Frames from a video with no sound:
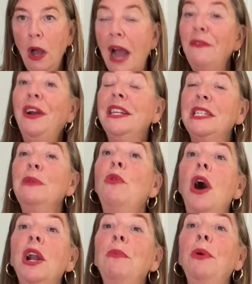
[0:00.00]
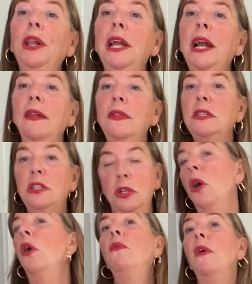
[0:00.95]
I've got some water boiling on the
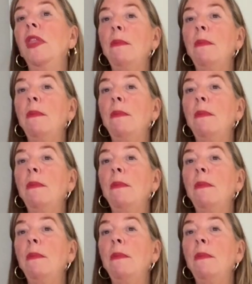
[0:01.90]
stove with